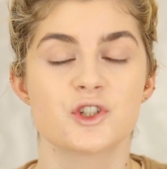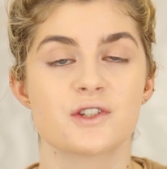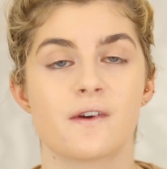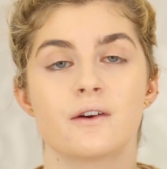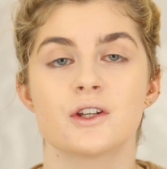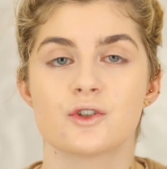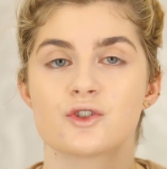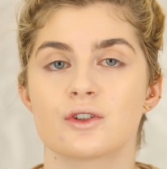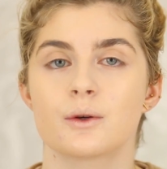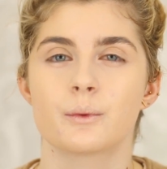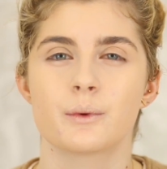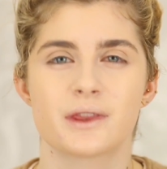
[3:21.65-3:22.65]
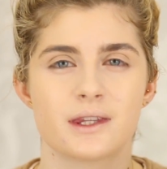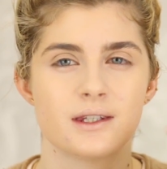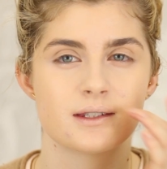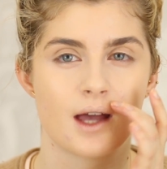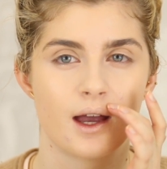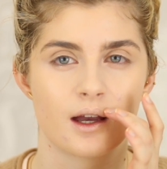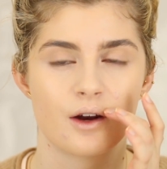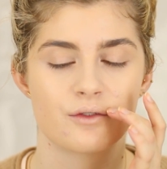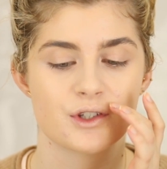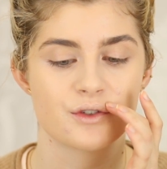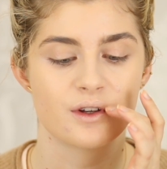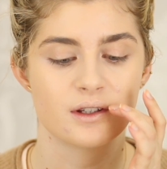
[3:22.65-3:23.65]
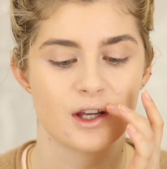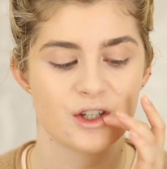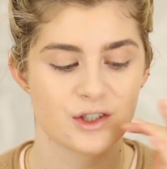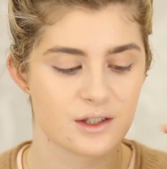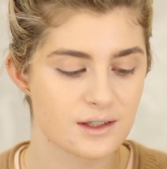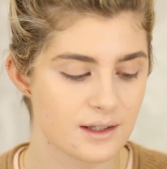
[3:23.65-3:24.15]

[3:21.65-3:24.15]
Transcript: which is very usual with these high coverage foundations.